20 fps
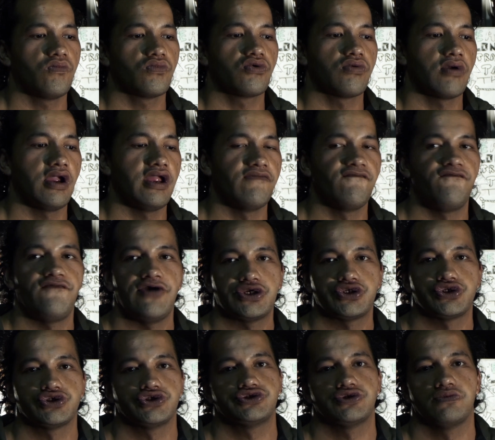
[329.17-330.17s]
grand
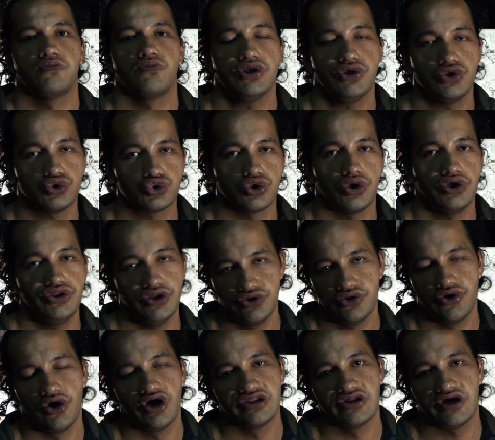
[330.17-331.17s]
fascism, where you're trying to
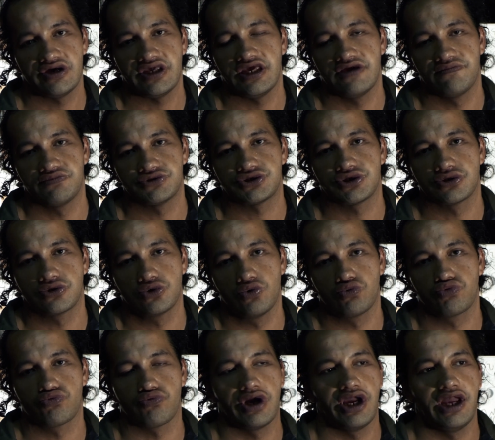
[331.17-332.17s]
annihilate every
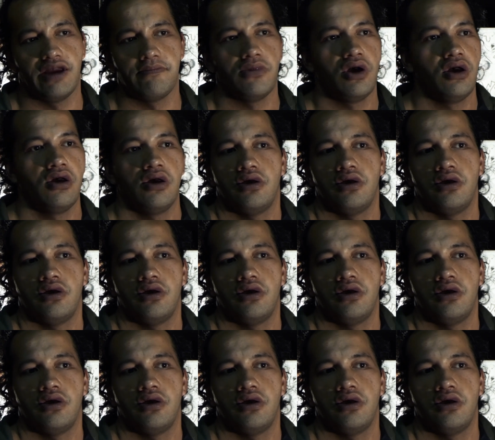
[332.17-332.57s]
single gram